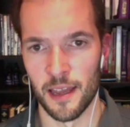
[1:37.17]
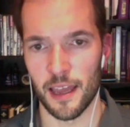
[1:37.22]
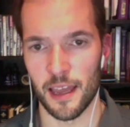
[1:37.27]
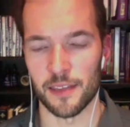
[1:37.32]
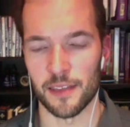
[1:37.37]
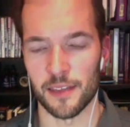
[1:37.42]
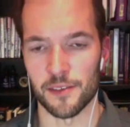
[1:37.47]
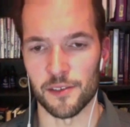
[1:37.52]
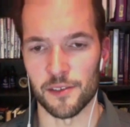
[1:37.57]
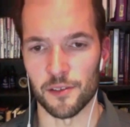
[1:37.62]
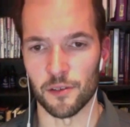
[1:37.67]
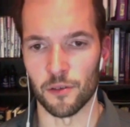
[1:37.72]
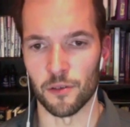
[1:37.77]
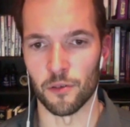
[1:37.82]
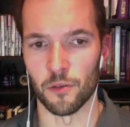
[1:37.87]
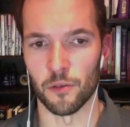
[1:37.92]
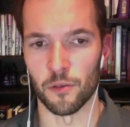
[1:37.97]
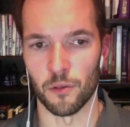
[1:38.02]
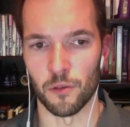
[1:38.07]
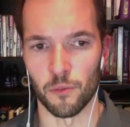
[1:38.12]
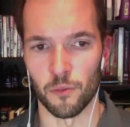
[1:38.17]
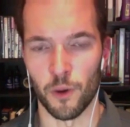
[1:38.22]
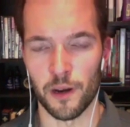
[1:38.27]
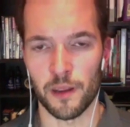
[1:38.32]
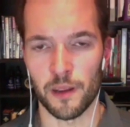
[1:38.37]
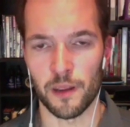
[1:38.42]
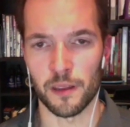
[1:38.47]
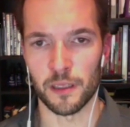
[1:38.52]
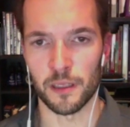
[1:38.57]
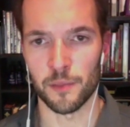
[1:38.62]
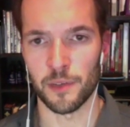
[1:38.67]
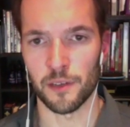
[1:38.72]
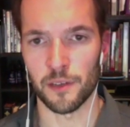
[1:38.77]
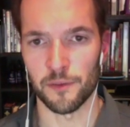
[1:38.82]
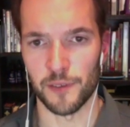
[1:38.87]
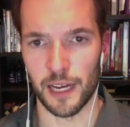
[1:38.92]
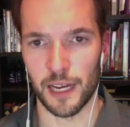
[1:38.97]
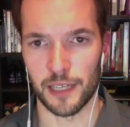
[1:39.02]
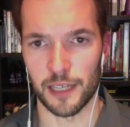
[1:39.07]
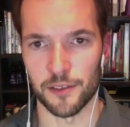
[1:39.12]
And so one of the limiting
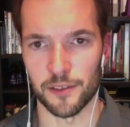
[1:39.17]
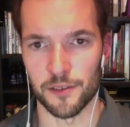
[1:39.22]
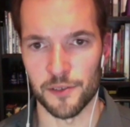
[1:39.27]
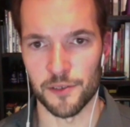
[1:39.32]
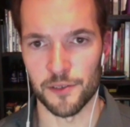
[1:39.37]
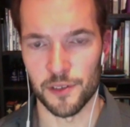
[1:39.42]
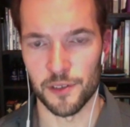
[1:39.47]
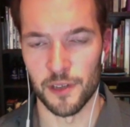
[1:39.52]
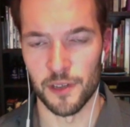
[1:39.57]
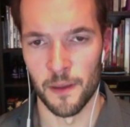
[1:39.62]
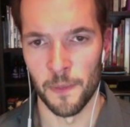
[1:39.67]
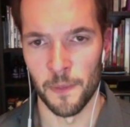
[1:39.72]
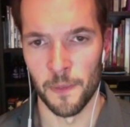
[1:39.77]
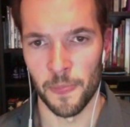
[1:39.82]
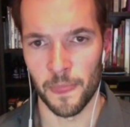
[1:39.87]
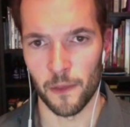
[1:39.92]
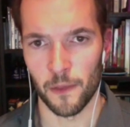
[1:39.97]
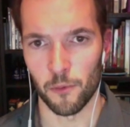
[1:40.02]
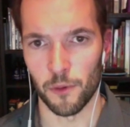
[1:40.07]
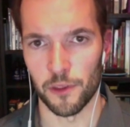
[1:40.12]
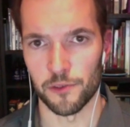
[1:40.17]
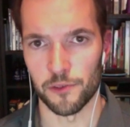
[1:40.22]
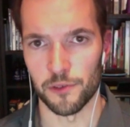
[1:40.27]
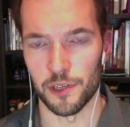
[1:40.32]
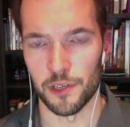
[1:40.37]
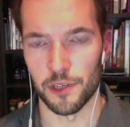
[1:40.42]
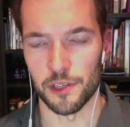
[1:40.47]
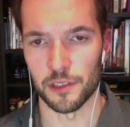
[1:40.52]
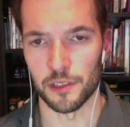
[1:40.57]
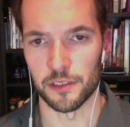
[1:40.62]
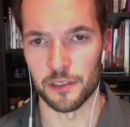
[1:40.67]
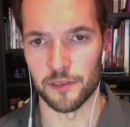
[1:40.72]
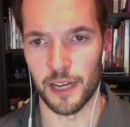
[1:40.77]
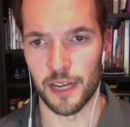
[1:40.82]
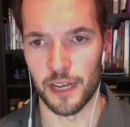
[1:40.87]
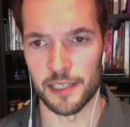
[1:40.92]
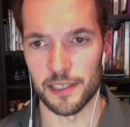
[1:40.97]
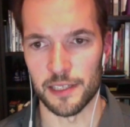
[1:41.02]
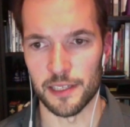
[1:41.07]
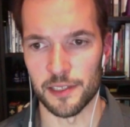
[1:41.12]
factors with traditional
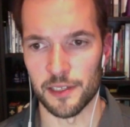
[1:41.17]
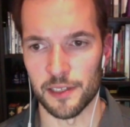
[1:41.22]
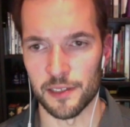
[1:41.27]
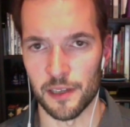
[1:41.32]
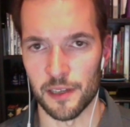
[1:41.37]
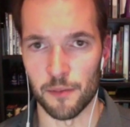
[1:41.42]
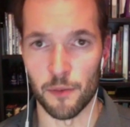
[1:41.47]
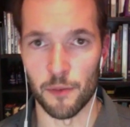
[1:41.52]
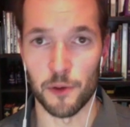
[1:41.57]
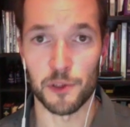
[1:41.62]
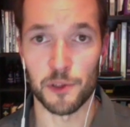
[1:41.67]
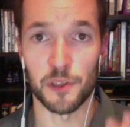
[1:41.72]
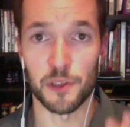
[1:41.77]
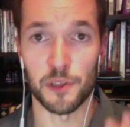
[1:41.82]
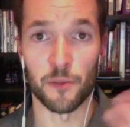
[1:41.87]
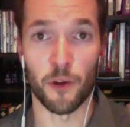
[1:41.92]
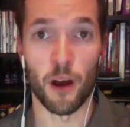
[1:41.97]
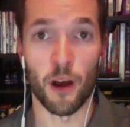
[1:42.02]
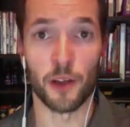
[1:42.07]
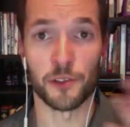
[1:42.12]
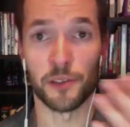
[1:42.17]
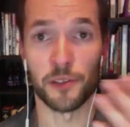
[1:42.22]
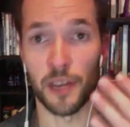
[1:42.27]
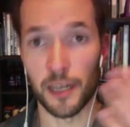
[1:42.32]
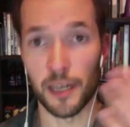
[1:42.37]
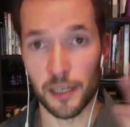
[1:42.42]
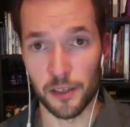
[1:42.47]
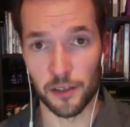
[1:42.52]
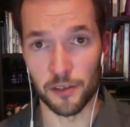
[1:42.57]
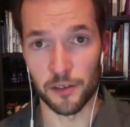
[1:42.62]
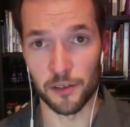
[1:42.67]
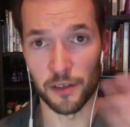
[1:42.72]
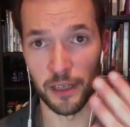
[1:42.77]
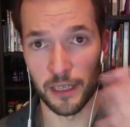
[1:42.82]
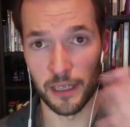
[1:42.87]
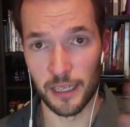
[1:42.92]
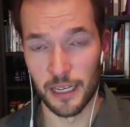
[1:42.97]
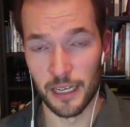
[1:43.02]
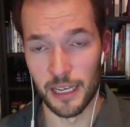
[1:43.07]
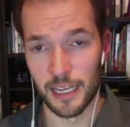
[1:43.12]
devices is that most of them are alternating
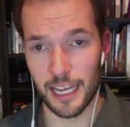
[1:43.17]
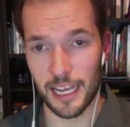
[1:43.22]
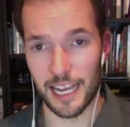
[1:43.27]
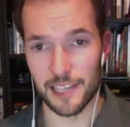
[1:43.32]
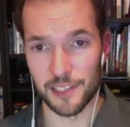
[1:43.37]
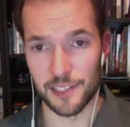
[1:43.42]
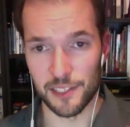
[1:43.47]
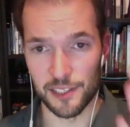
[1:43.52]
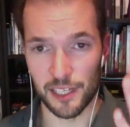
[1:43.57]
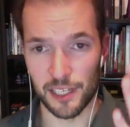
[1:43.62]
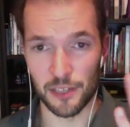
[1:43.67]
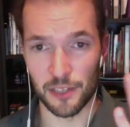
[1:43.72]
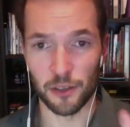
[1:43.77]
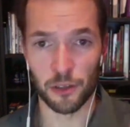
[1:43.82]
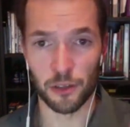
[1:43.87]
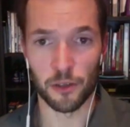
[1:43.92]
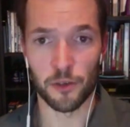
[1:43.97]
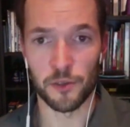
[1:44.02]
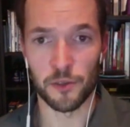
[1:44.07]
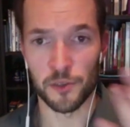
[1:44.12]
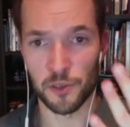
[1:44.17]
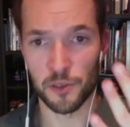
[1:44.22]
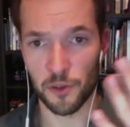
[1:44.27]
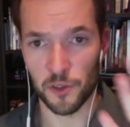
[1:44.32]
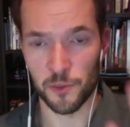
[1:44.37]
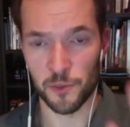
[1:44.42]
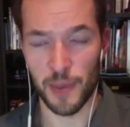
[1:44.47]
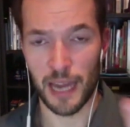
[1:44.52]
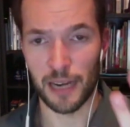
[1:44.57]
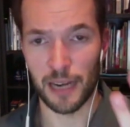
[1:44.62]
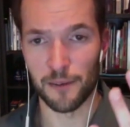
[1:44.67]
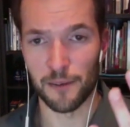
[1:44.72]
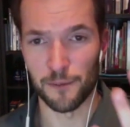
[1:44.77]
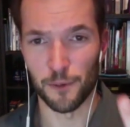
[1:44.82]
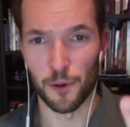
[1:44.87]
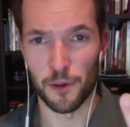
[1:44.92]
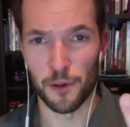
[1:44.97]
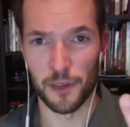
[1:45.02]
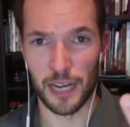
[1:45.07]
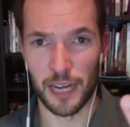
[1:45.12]
current. As the signal goes back and
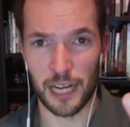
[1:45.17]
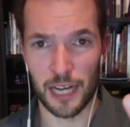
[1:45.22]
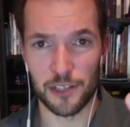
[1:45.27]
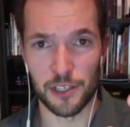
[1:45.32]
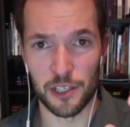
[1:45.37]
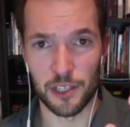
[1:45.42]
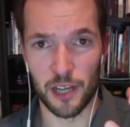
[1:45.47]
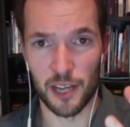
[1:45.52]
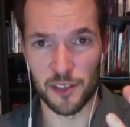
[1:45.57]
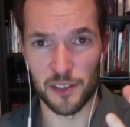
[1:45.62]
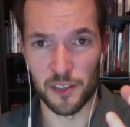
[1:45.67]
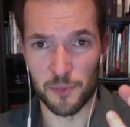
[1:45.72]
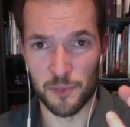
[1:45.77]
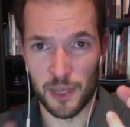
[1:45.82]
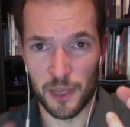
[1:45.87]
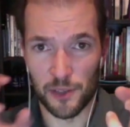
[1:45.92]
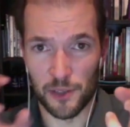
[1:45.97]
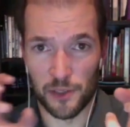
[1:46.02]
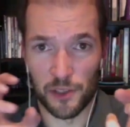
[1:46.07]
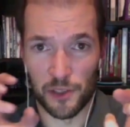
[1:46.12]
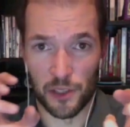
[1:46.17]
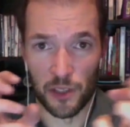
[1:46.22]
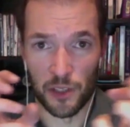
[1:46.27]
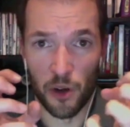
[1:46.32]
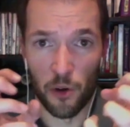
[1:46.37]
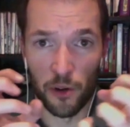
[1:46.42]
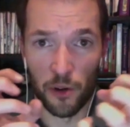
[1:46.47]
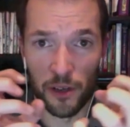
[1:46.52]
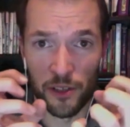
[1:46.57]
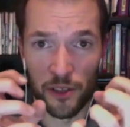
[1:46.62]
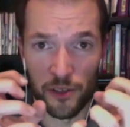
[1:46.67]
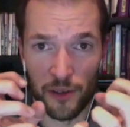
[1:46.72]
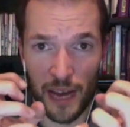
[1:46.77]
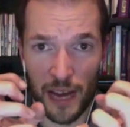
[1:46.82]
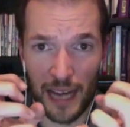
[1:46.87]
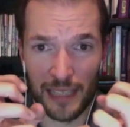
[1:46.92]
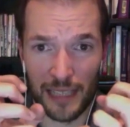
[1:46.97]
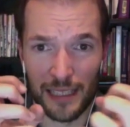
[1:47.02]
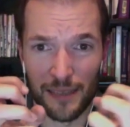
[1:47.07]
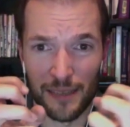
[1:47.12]
forth, it actually causes muscles to
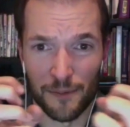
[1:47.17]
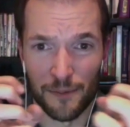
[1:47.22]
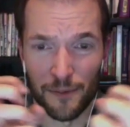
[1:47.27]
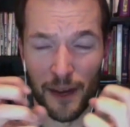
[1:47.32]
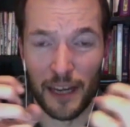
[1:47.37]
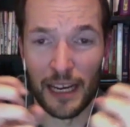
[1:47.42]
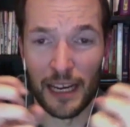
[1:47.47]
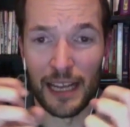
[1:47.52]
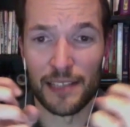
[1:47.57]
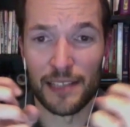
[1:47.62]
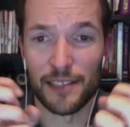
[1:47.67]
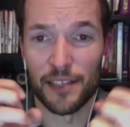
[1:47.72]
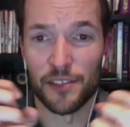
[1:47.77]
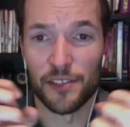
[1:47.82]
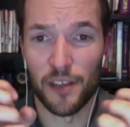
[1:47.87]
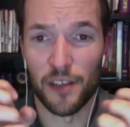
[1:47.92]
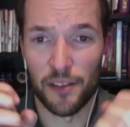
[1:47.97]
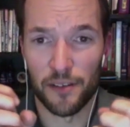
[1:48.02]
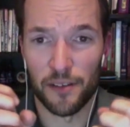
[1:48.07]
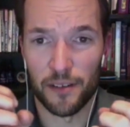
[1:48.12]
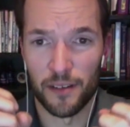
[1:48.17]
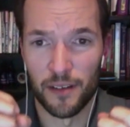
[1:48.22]
co-contract and fight against each other.